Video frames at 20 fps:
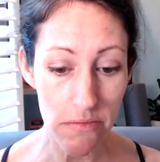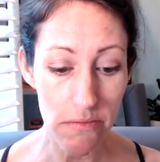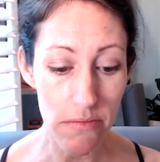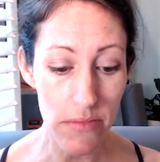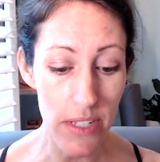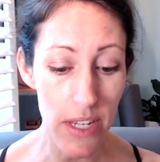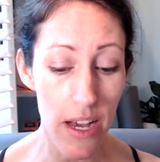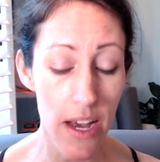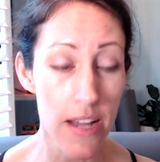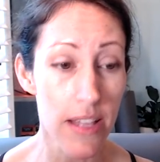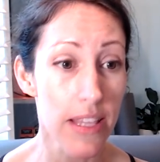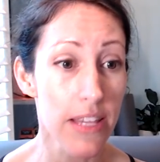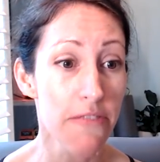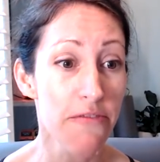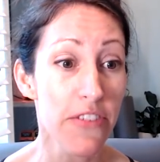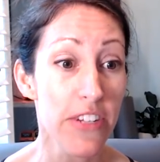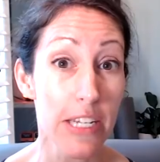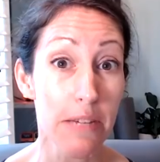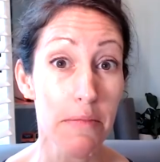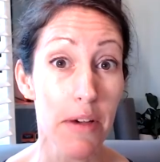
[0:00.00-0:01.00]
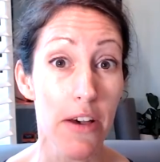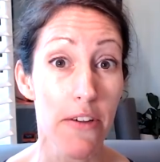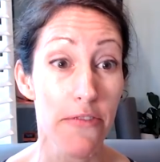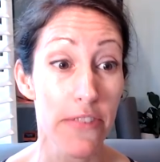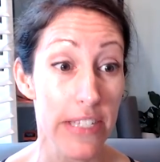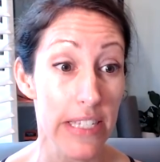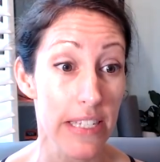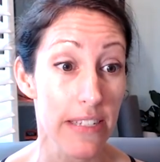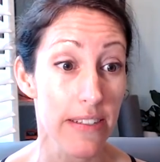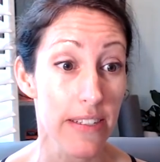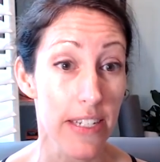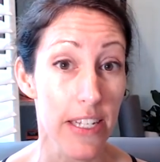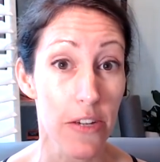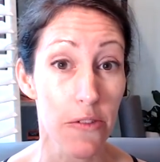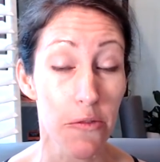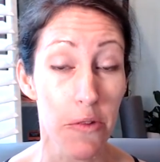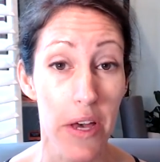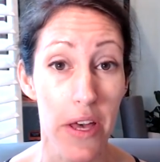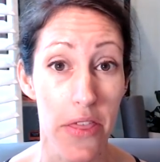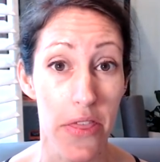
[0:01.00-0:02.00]
uh, lymphedema facility
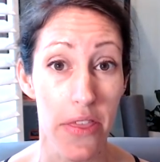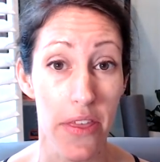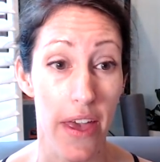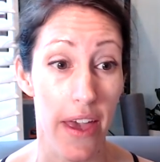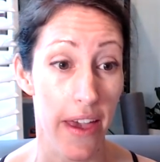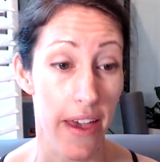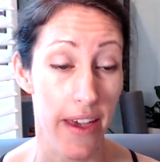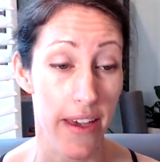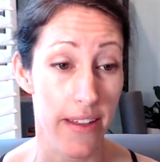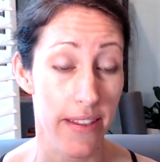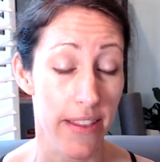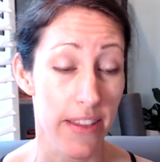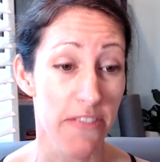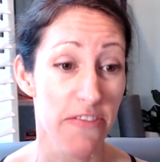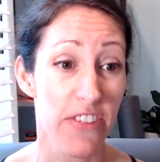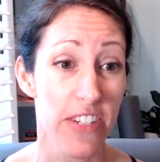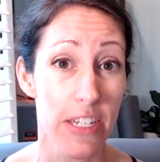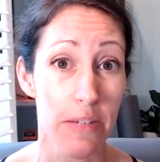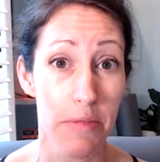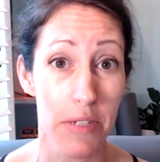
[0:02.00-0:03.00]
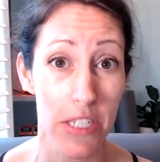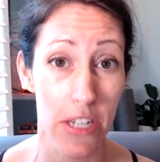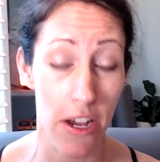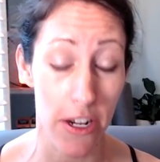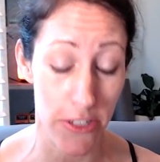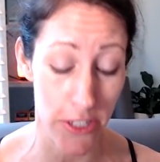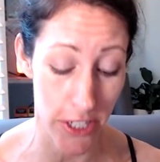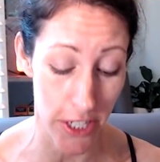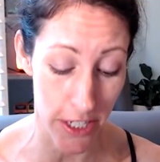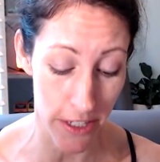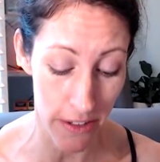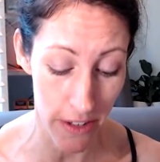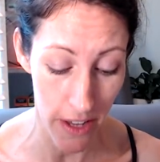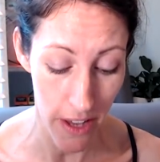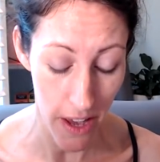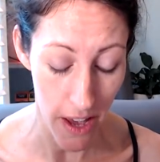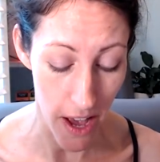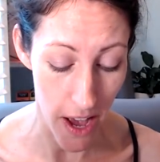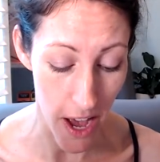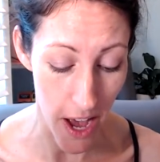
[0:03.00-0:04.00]
with a lymphedema doctor
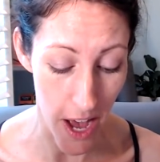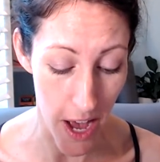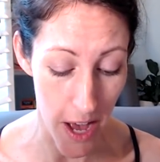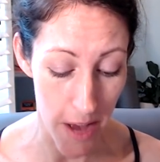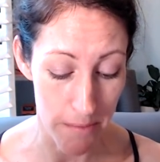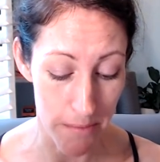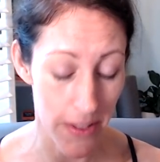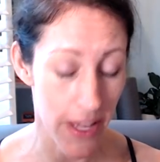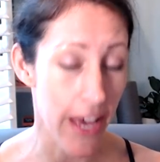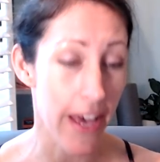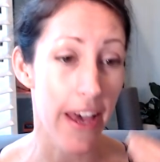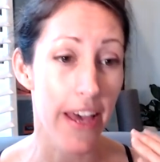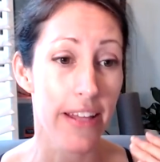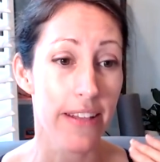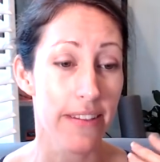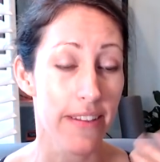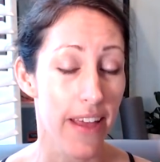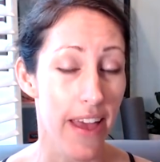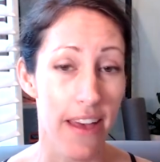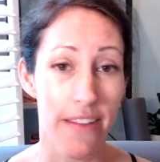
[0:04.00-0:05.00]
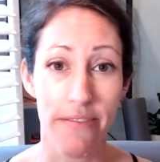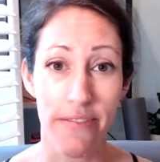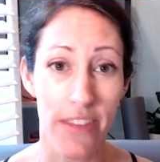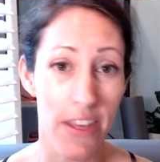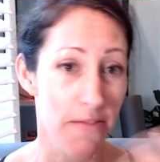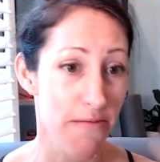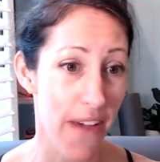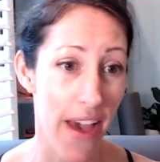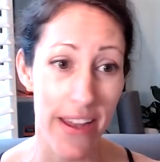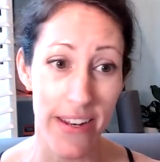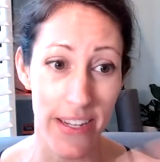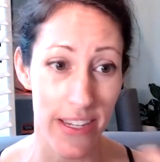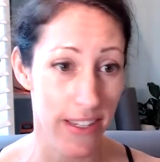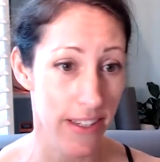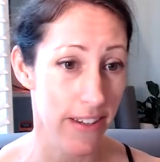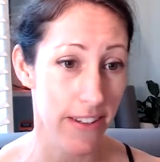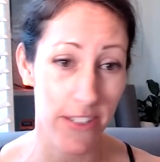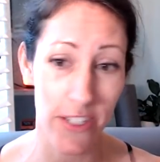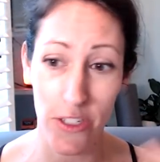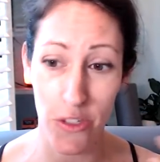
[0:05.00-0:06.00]
um, and and
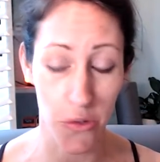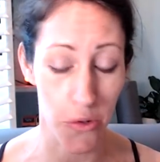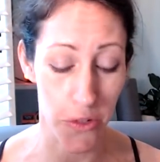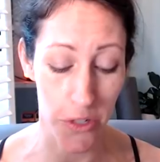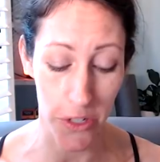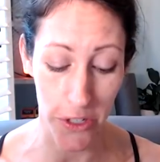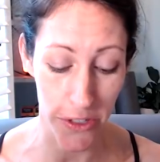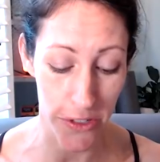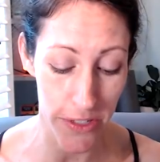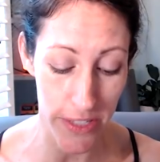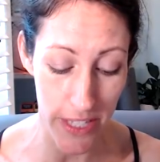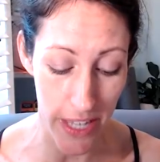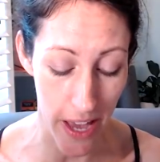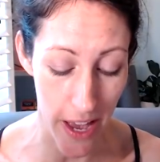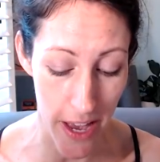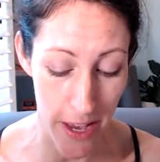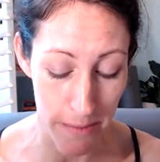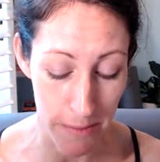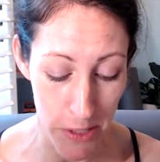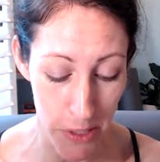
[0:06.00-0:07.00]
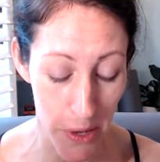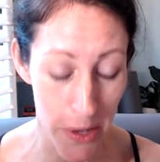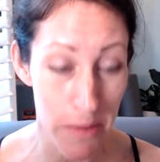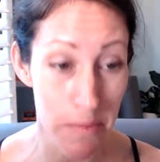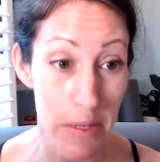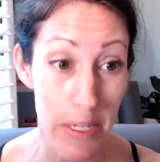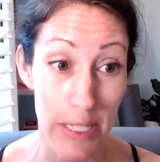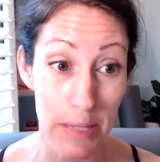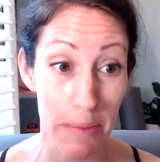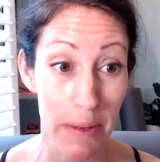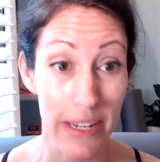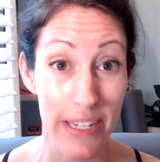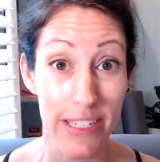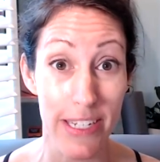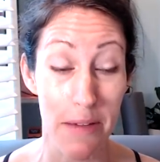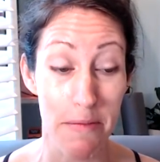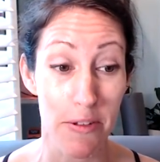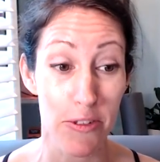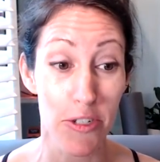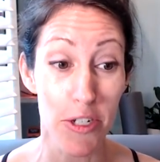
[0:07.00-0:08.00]
lymphatic disorders. Um, so I'd be spending
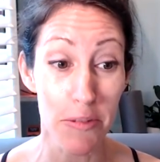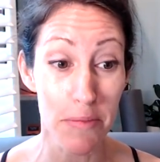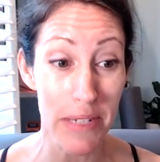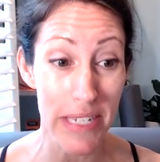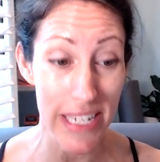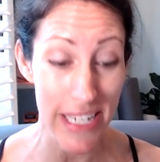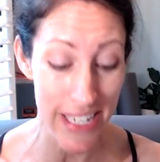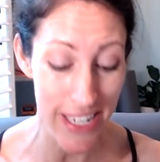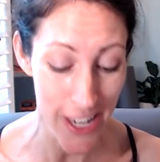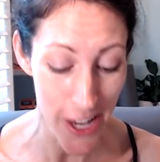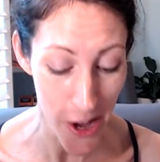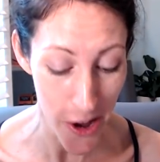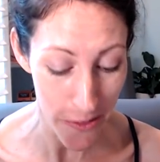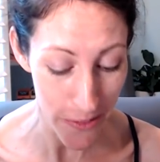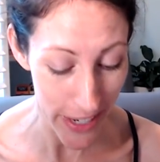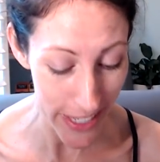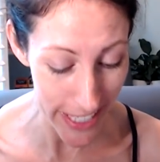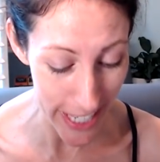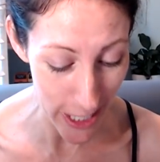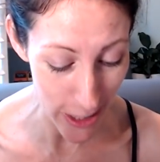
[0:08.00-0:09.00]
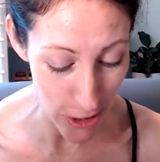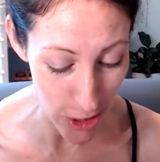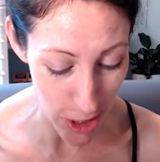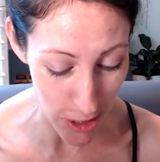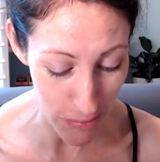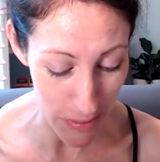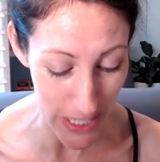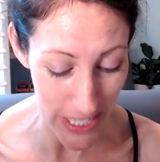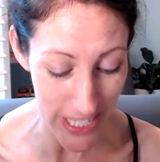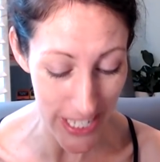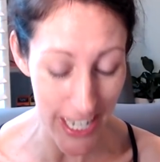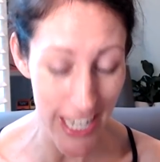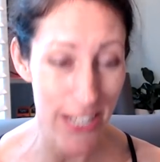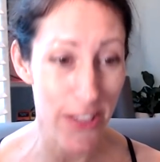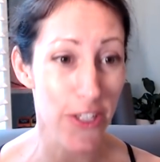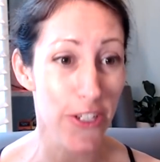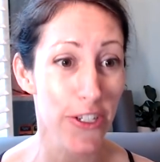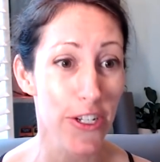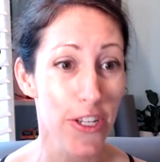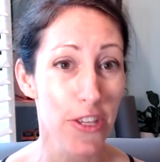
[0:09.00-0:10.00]
time in Germany right now. Germany had
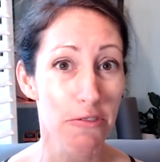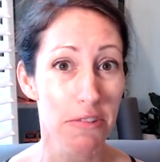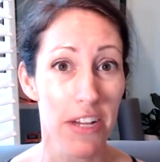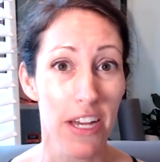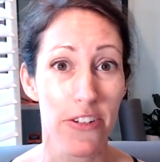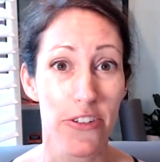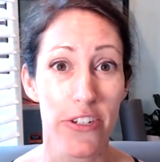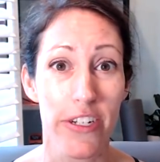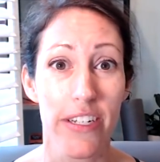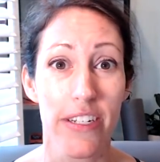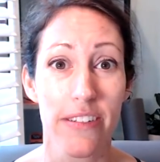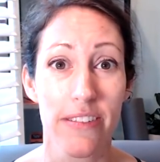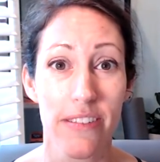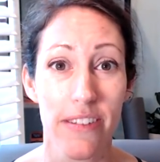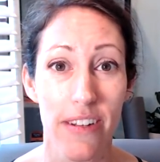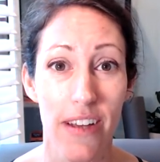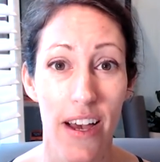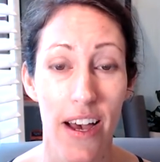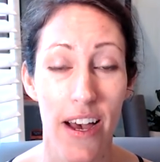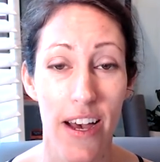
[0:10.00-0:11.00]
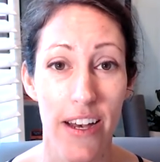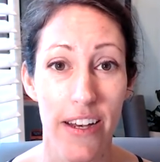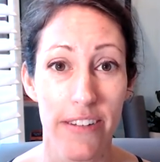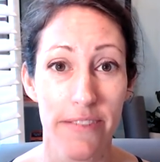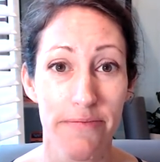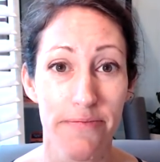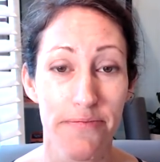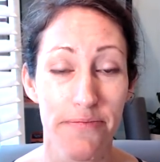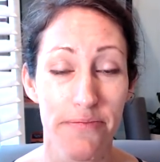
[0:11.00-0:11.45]
3,300 um,